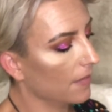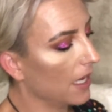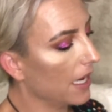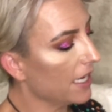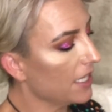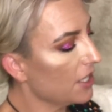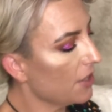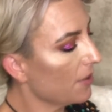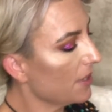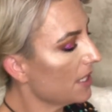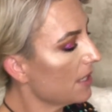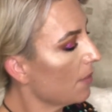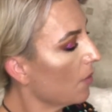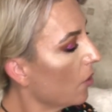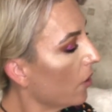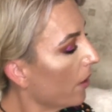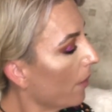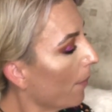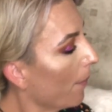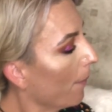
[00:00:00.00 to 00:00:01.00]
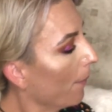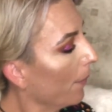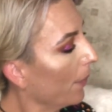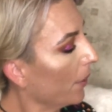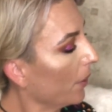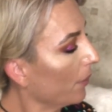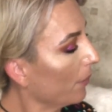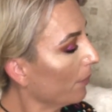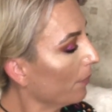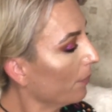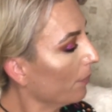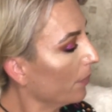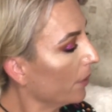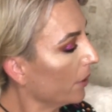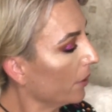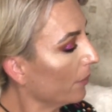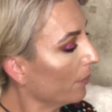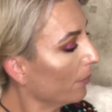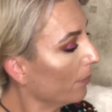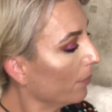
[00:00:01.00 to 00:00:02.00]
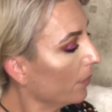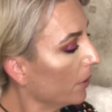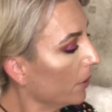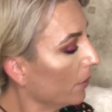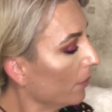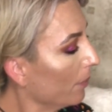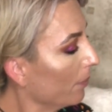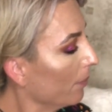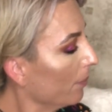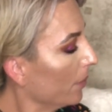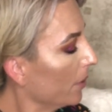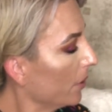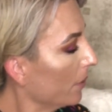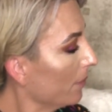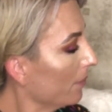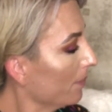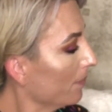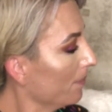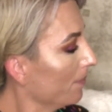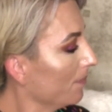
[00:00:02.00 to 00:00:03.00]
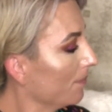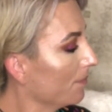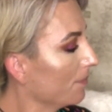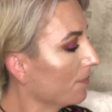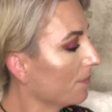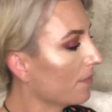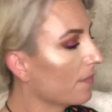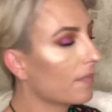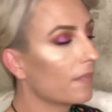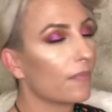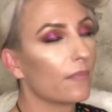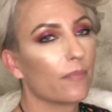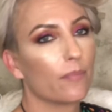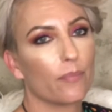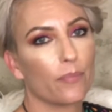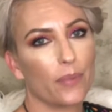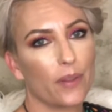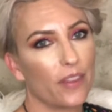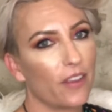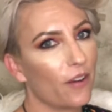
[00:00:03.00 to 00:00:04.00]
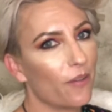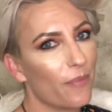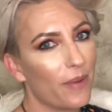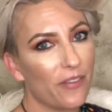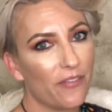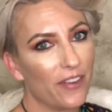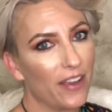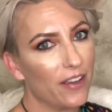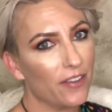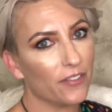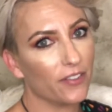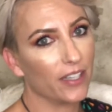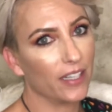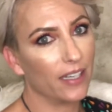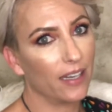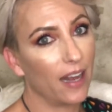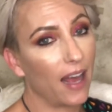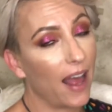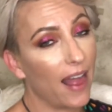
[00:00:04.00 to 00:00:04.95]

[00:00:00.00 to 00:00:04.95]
I do it some more. Boom, boom, boom, boom. But they're my favorite.